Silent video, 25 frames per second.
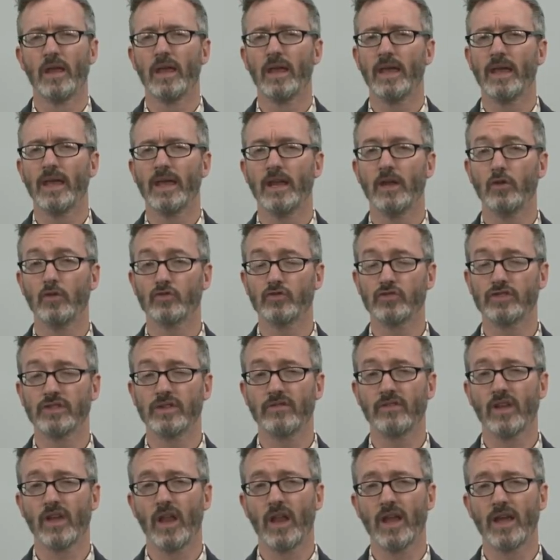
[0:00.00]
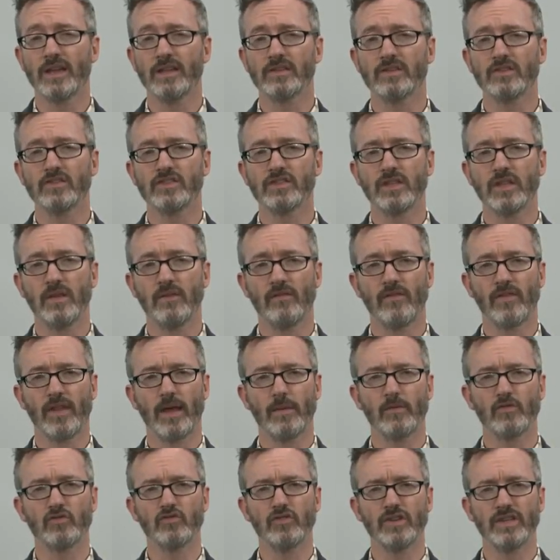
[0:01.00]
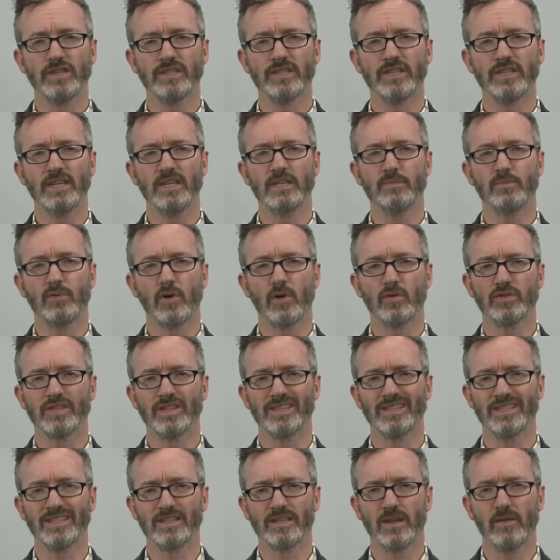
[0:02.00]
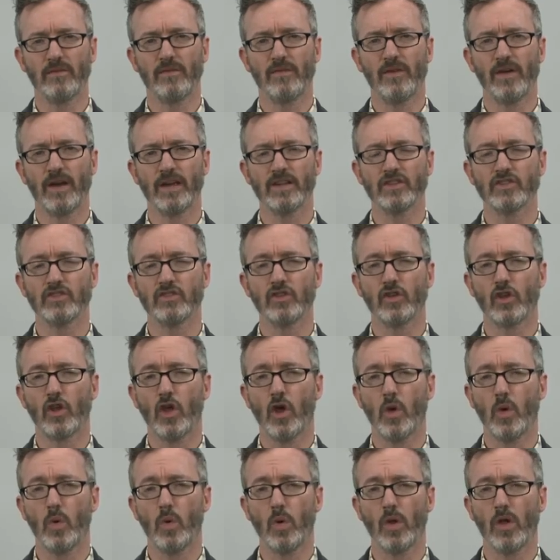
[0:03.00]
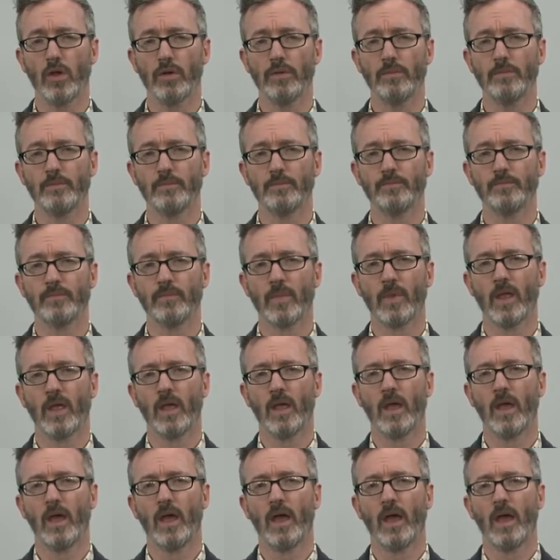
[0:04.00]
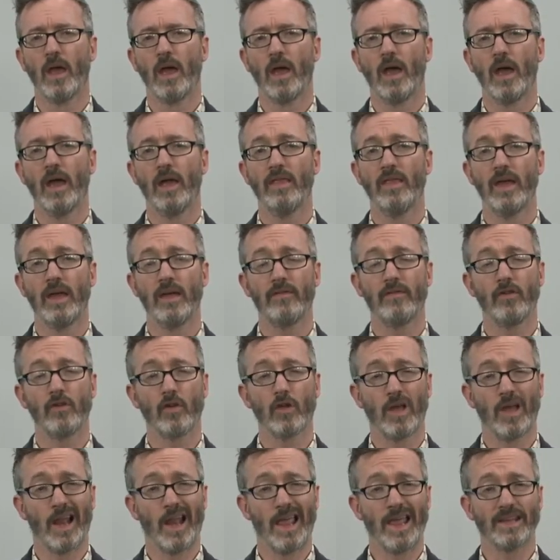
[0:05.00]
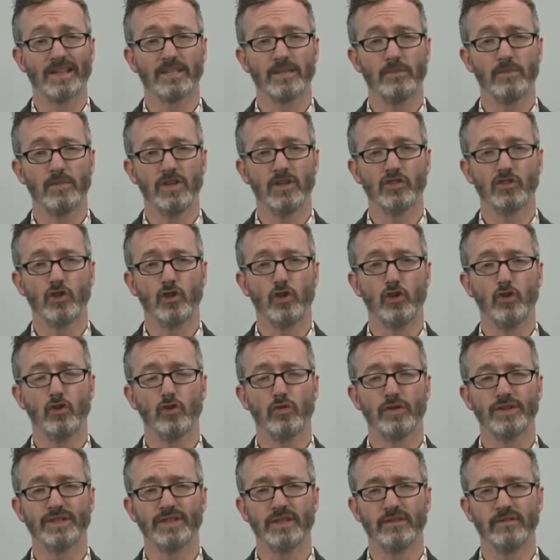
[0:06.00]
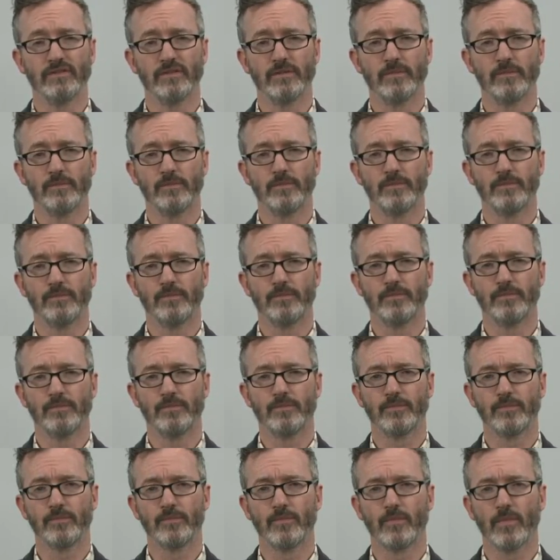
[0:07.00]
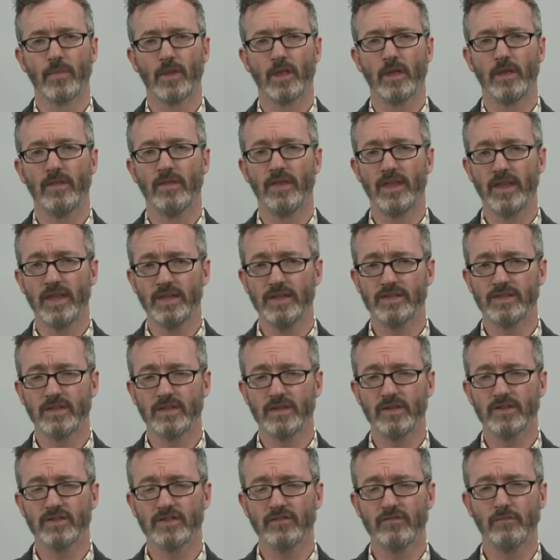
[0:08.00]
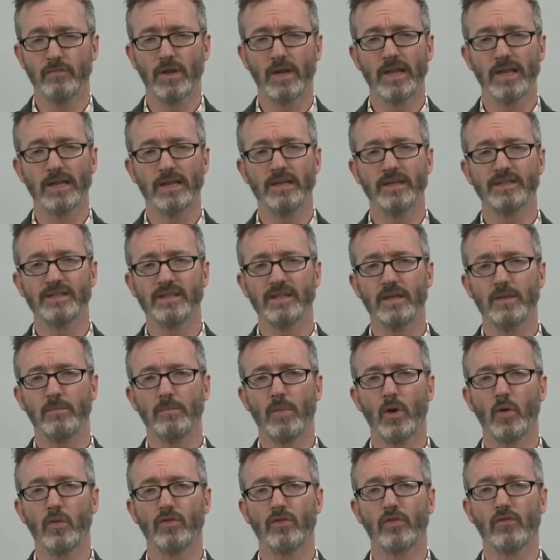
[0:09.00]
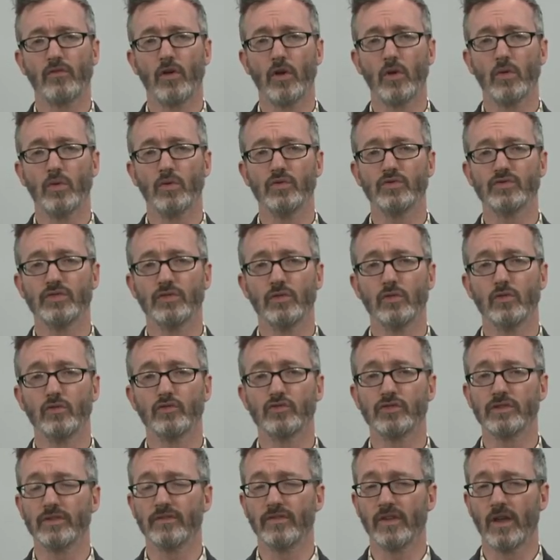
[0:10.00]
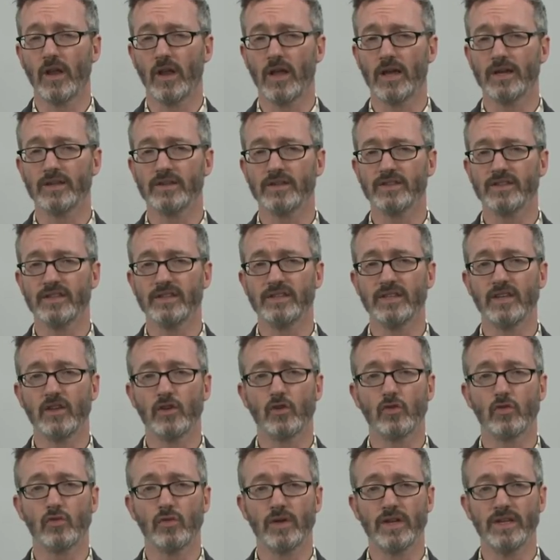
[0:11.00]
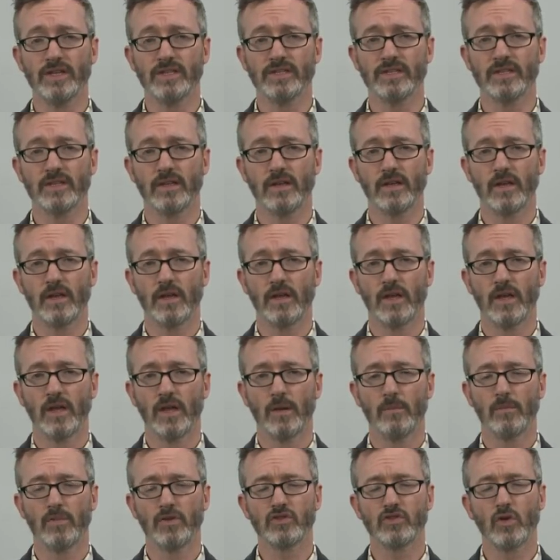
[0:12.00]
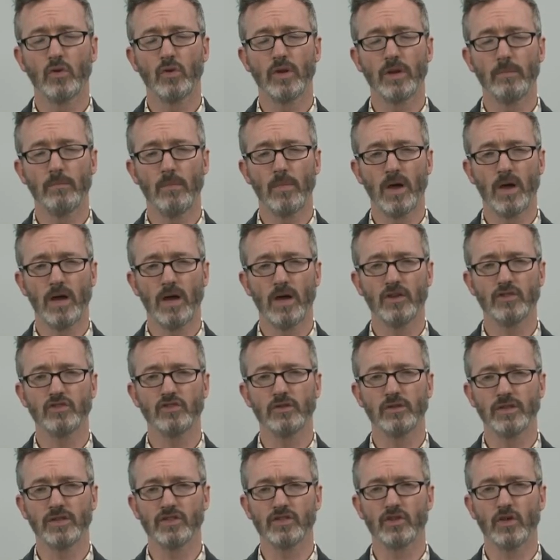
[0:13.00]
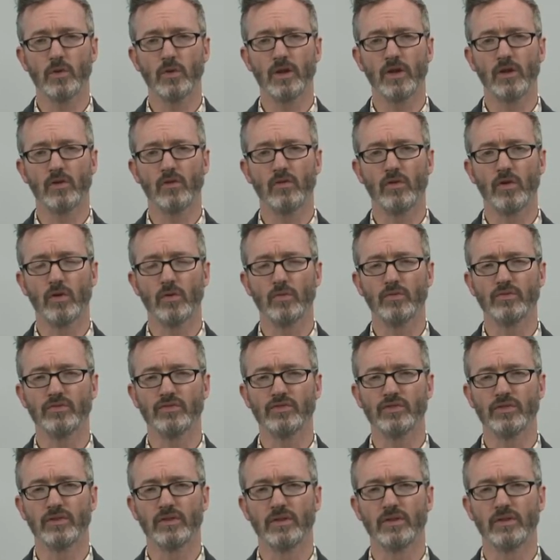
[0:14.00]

In ulcerative colitis, the inflammatory disease process is confined to the colon, and therefore colectomy is curative. The incidence of malignancy in both Crohn's and ulcerative colitis is increased, but only marginally so in Crohn's.